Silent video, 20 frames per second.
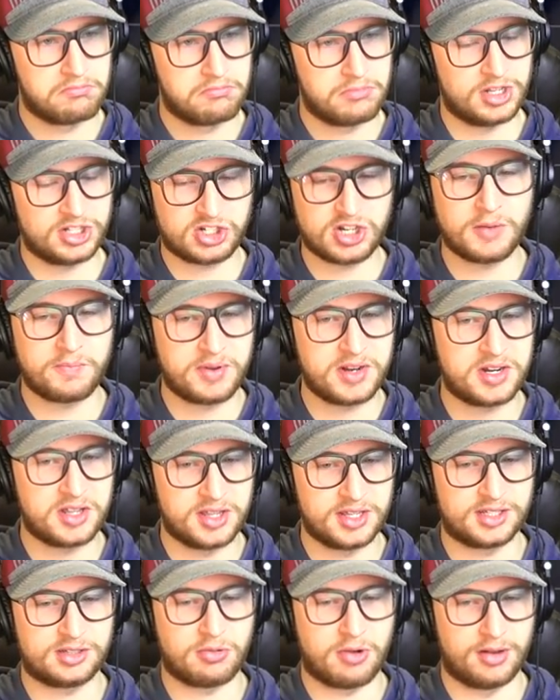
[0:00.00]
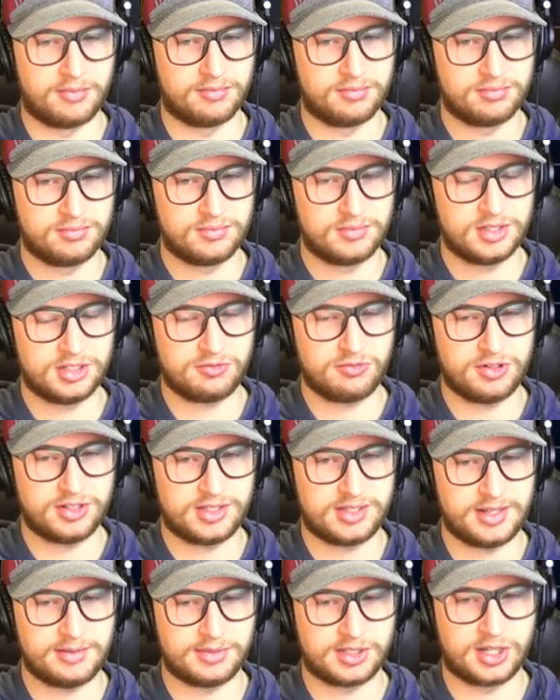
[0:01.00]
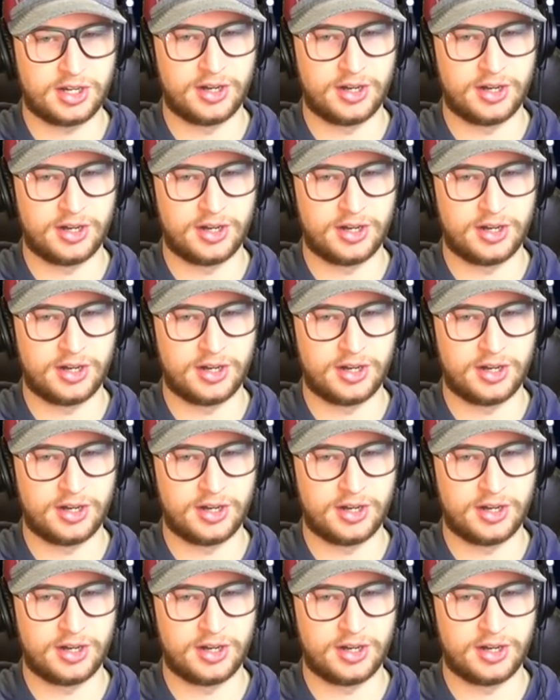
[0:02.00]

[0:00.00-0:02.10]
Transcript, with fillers: Let's jump into this one. This one seems